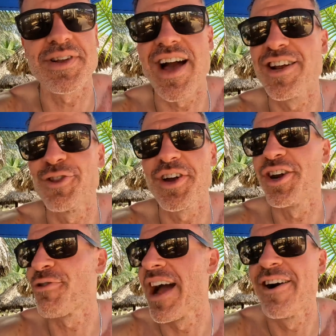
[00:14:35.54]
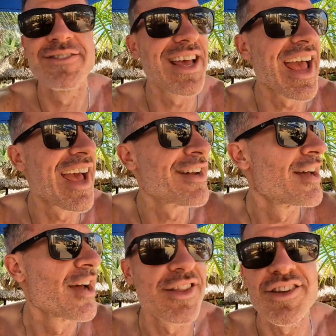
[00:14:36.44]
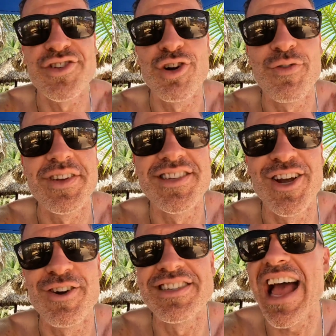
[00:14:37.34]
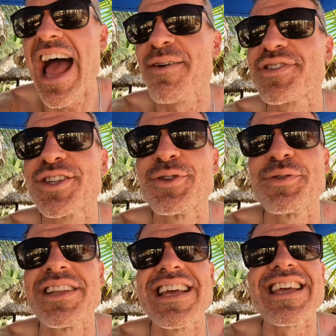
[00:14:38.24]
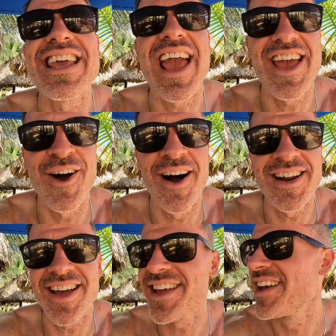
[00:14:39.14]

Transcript: kind of looking around, and the service here is absolutely chaotic.